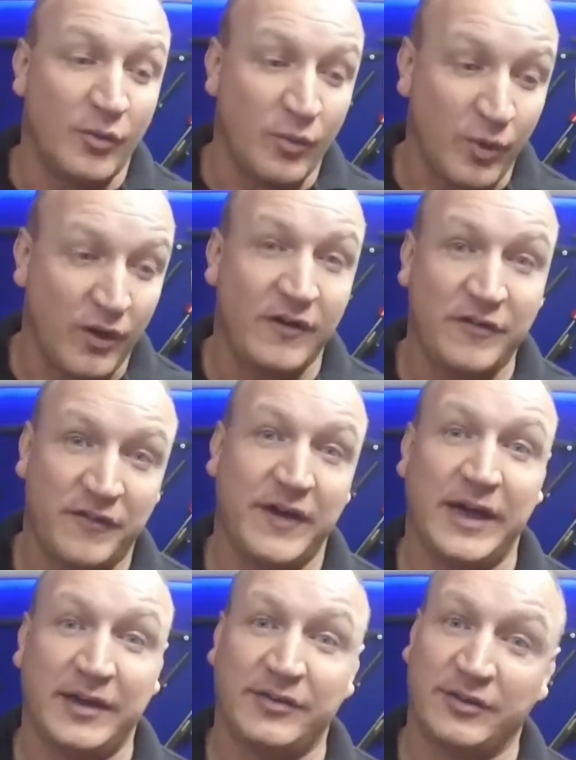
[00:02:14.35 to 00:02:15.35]
what
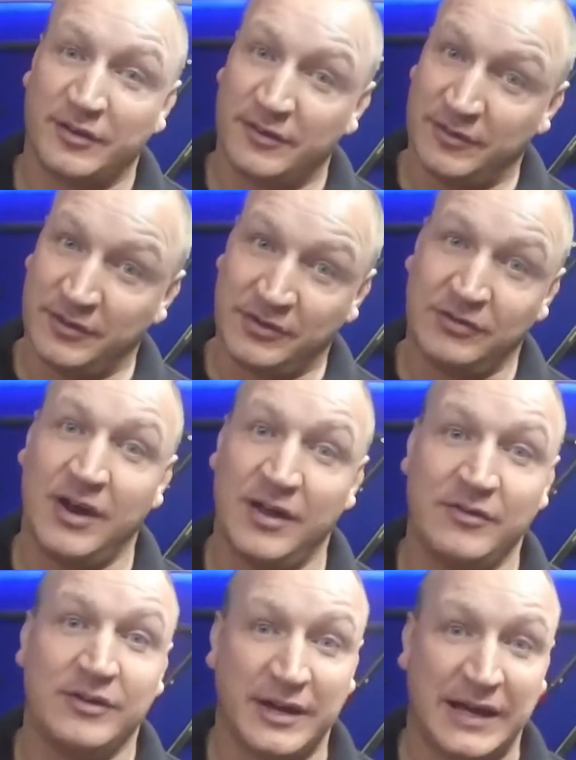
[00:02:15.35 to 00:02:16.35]
effect the
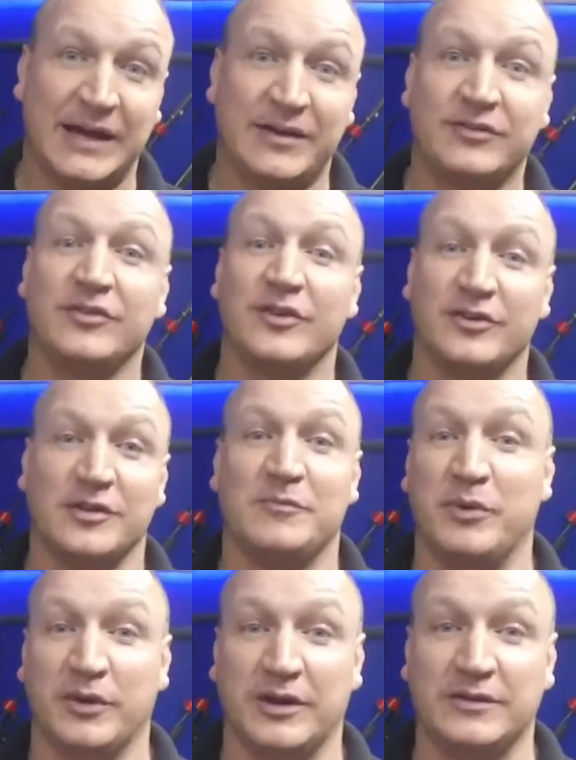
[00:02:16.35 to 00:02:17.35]
crown has on your
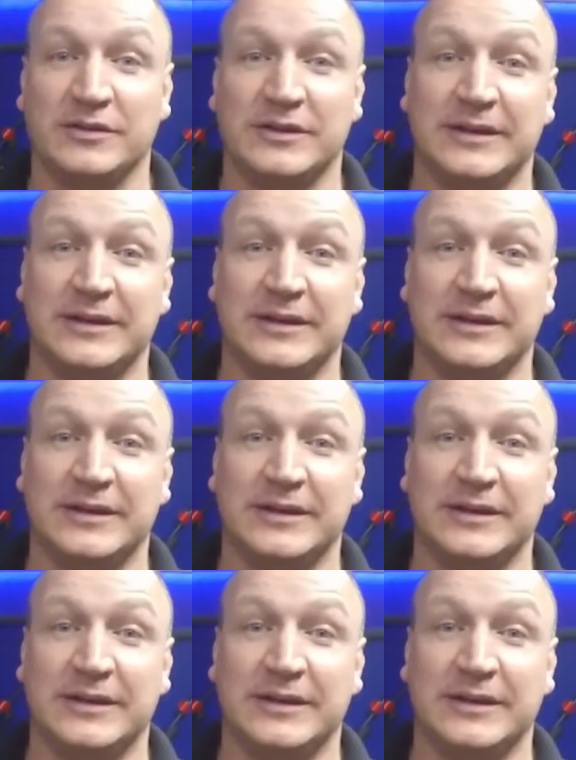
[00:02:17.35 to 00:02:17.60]
bullet.